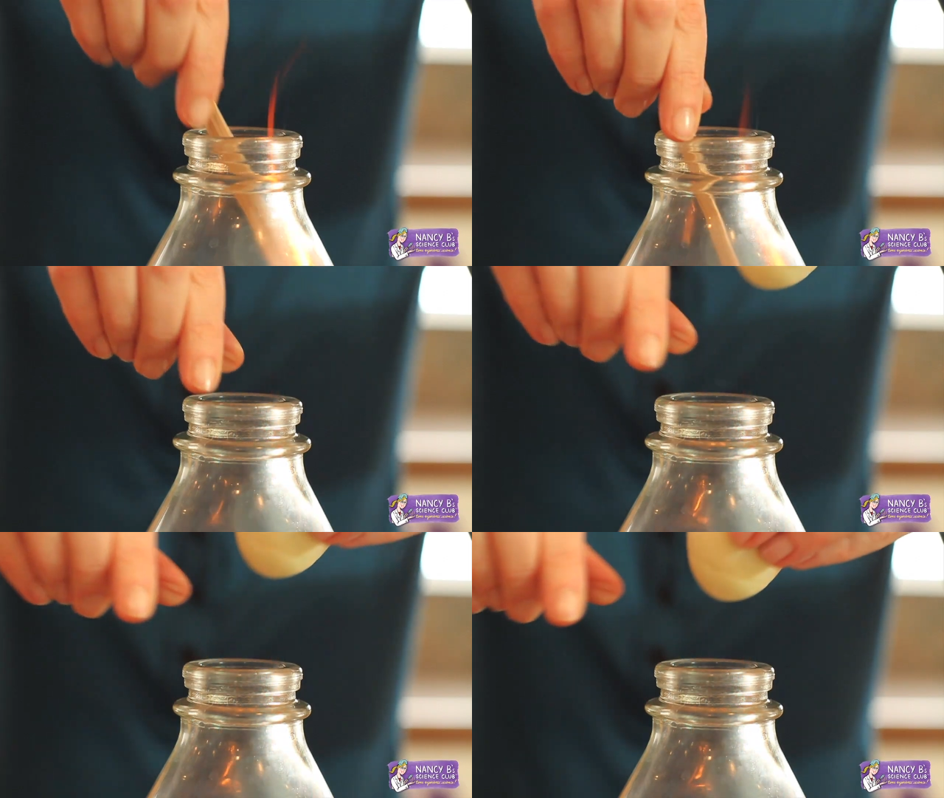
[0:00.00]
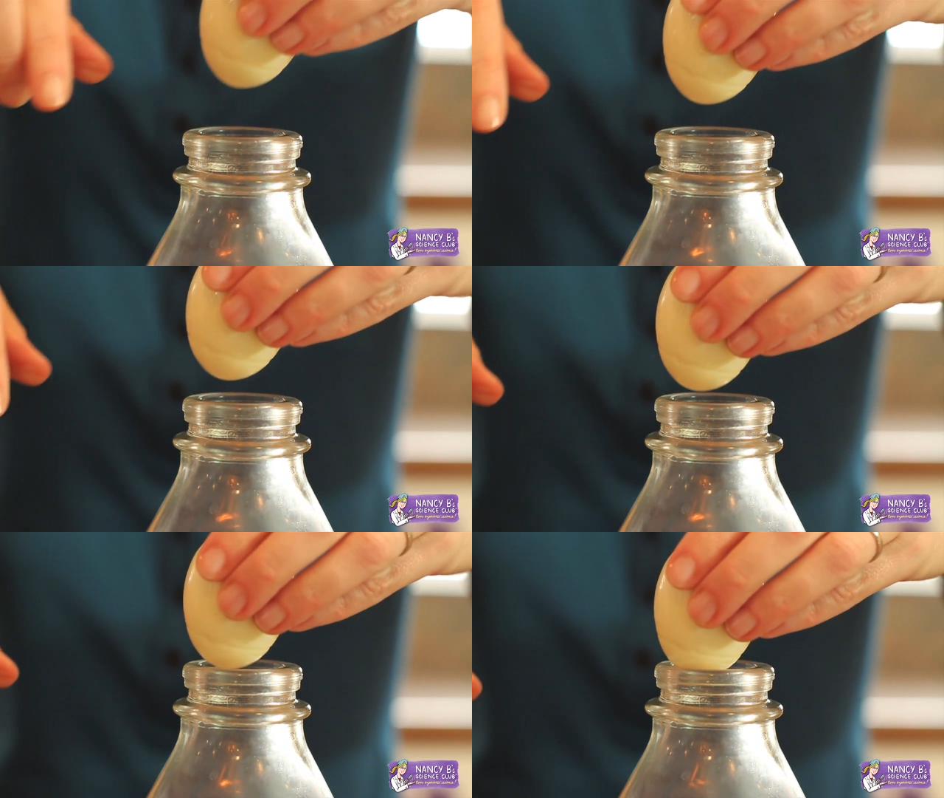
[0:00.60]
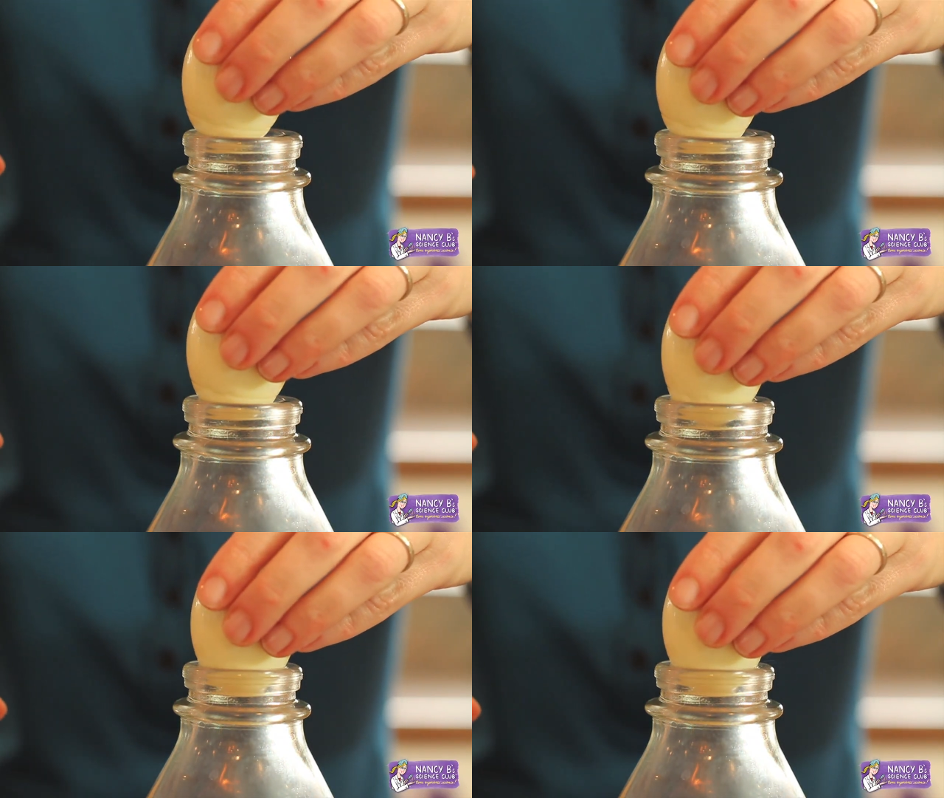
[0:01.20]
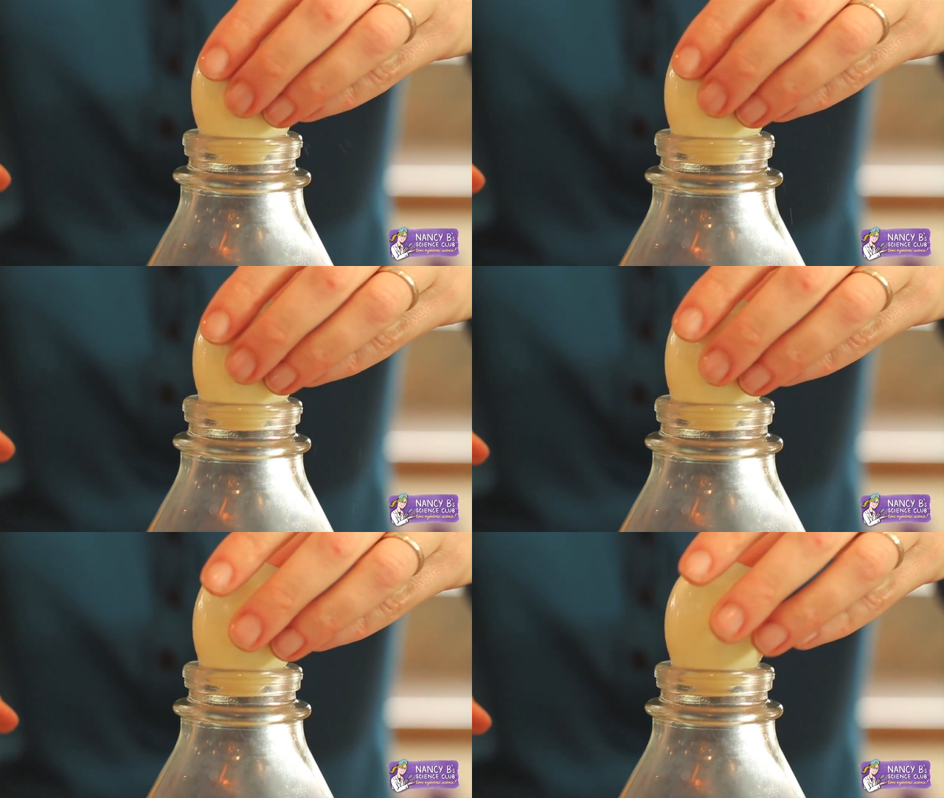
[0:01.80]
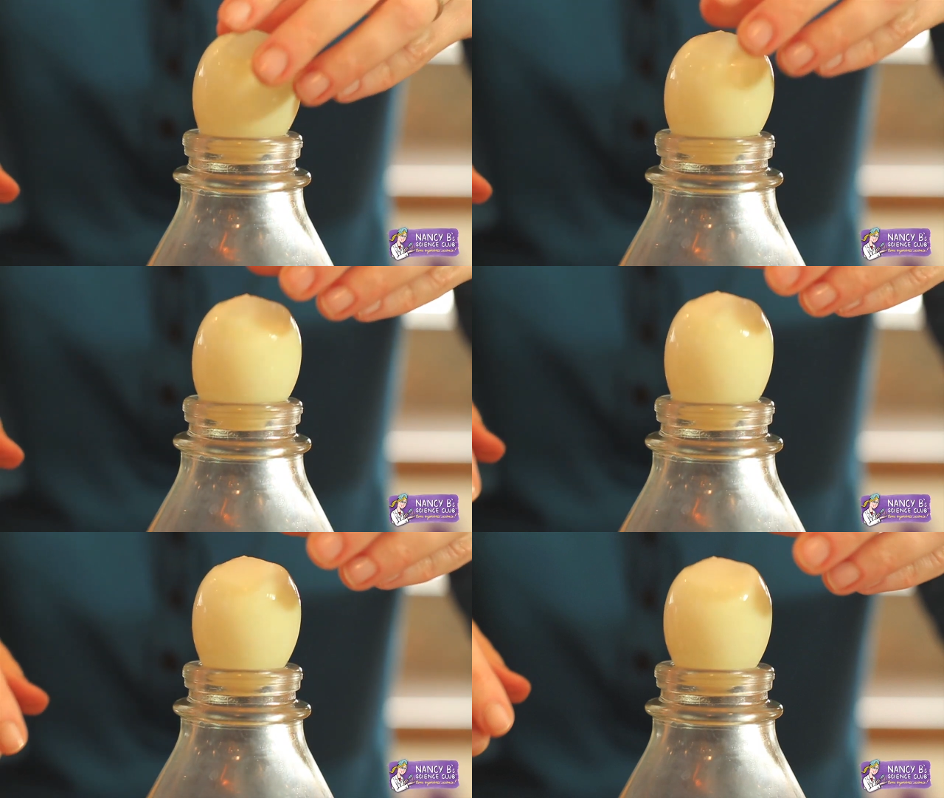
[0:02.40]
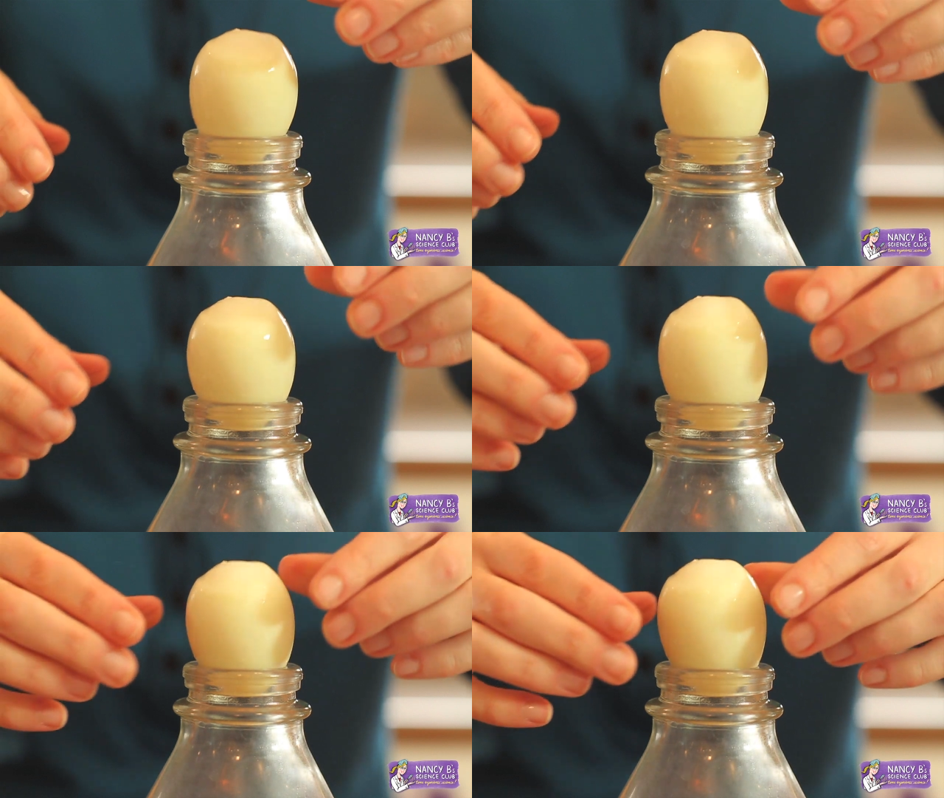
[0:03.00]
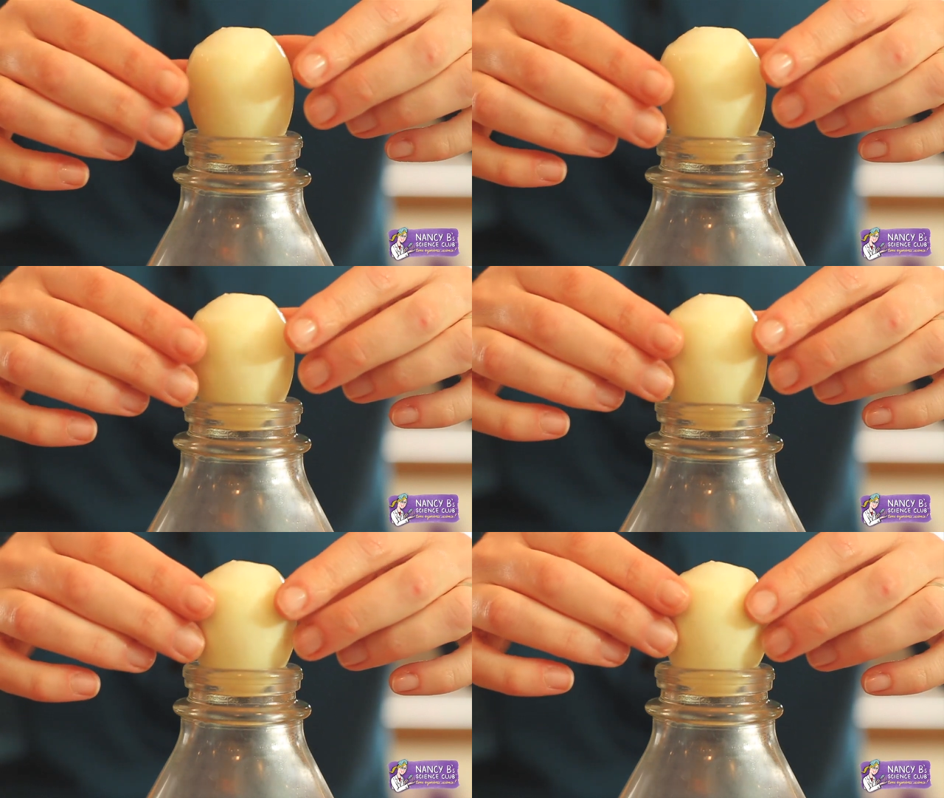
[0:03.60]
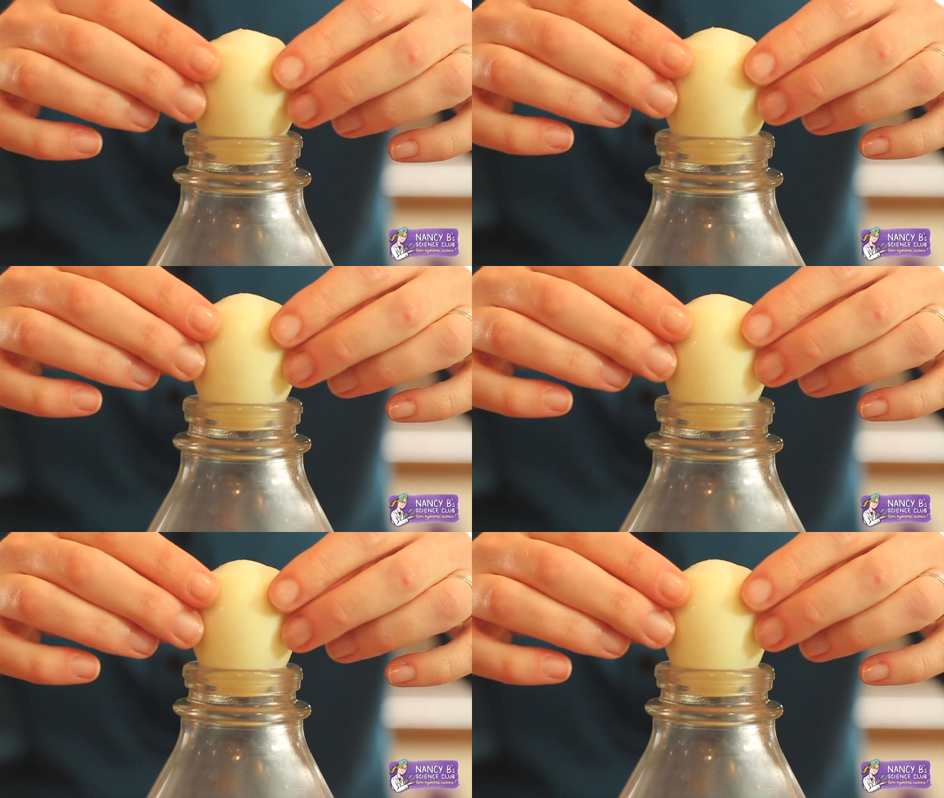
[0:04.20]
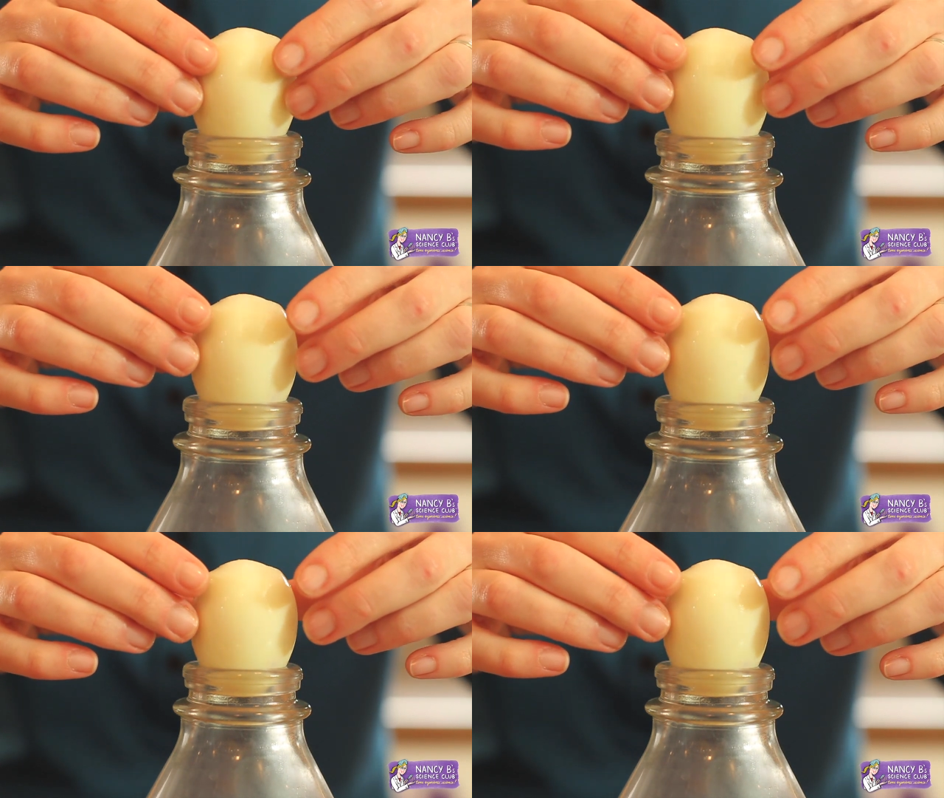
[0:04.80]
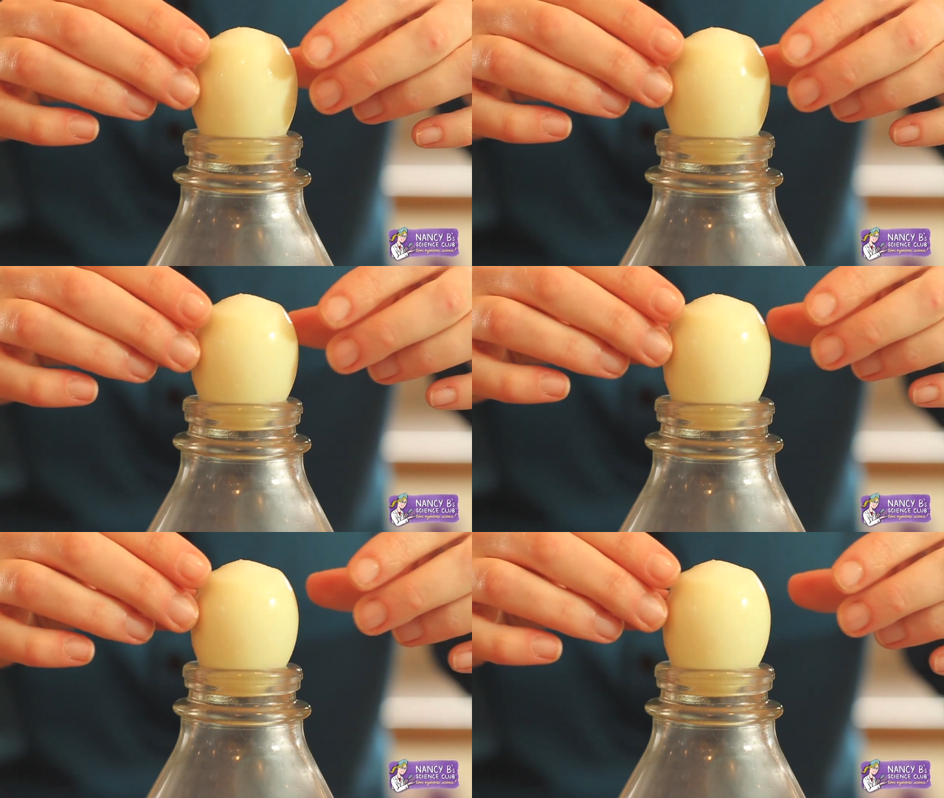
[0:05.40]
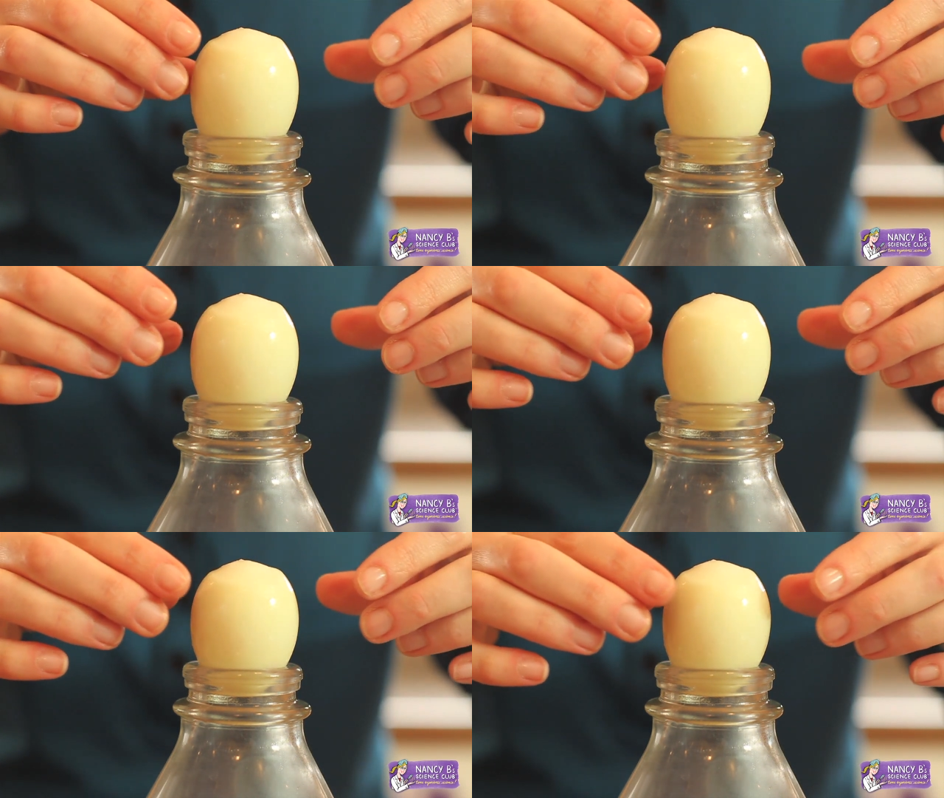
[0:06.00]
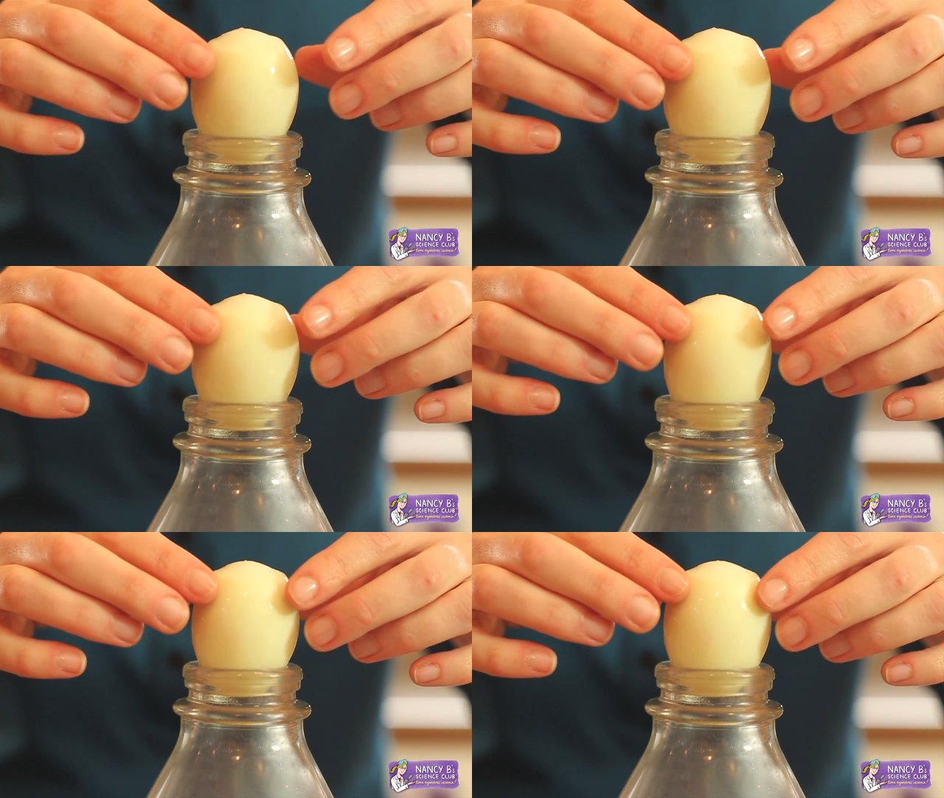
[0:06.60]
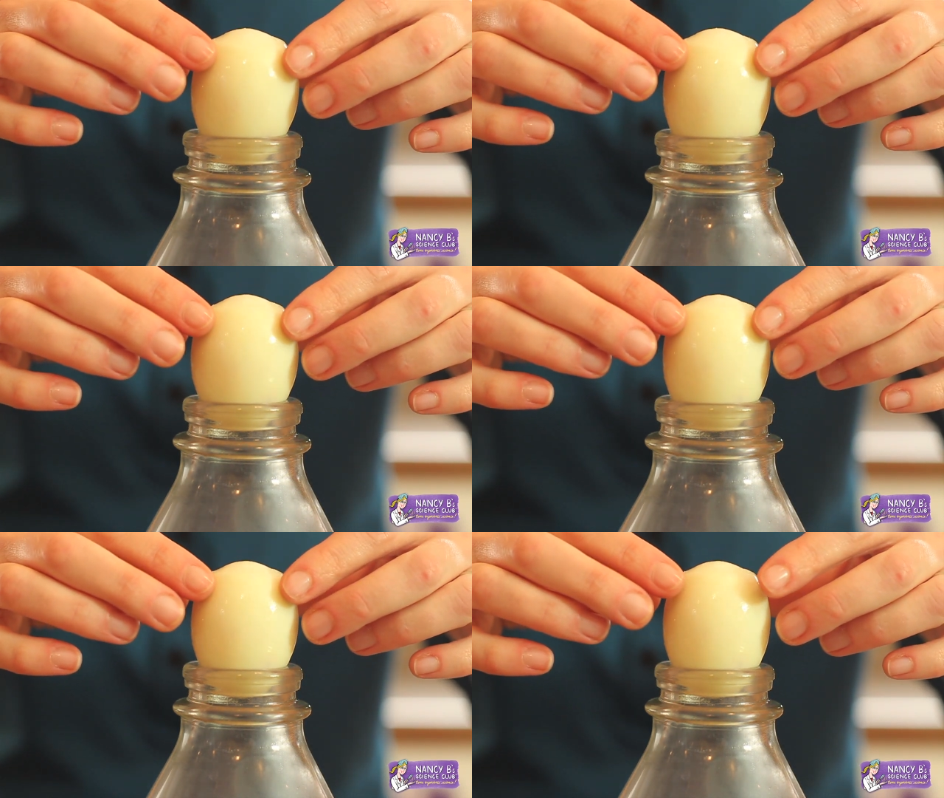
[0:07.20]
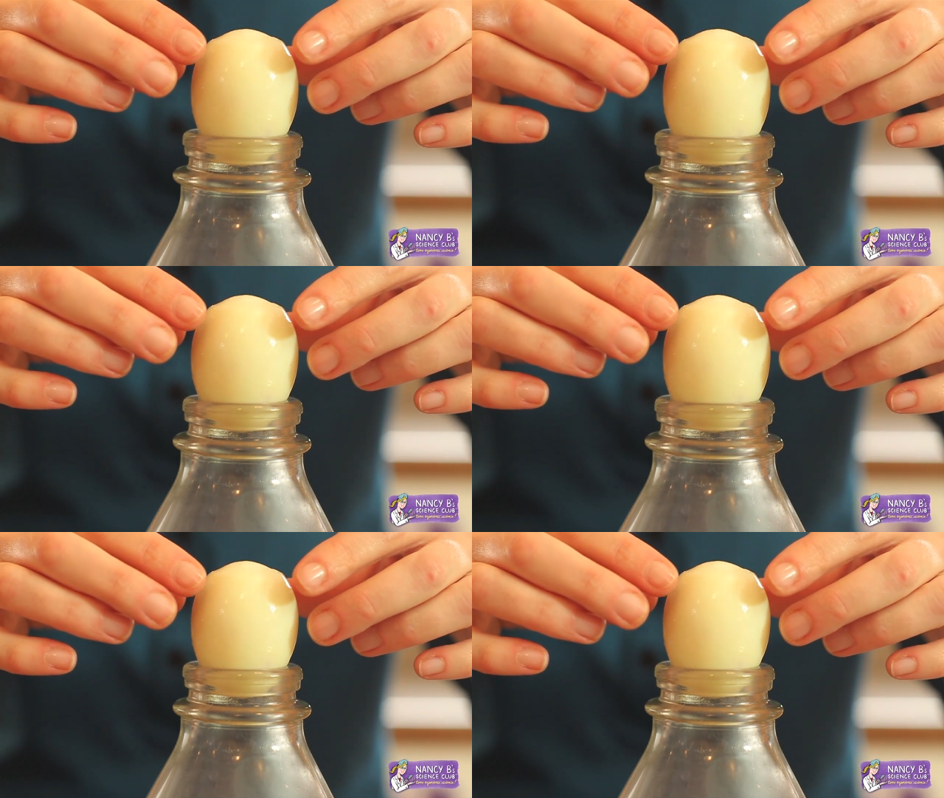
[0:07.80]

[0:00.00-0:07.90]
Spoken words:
[unreadable: no face in view]